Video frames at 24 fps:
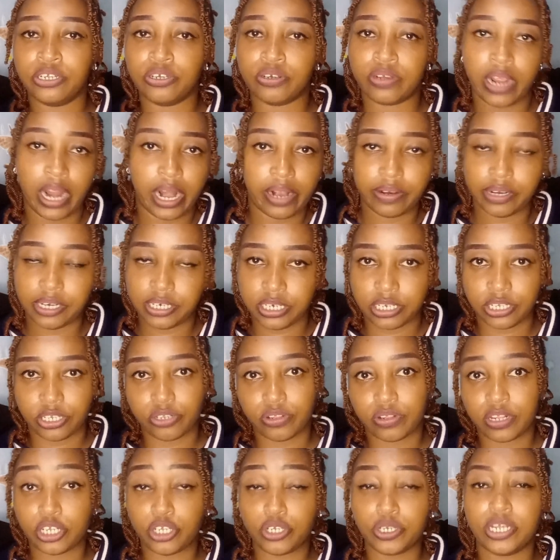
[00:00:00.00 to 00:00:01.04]
your character so
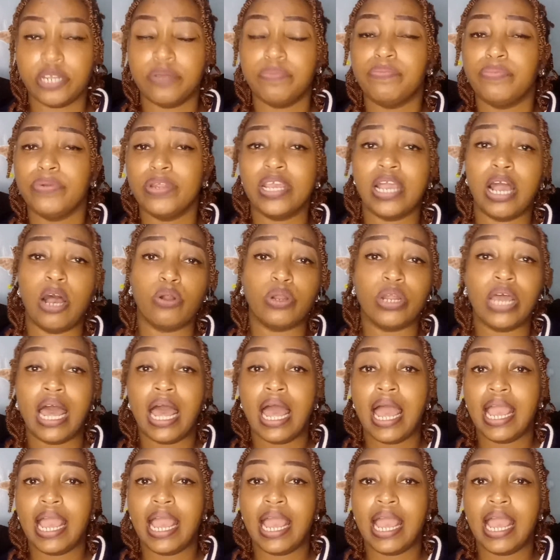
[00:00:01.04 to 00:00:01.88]
that you can bring out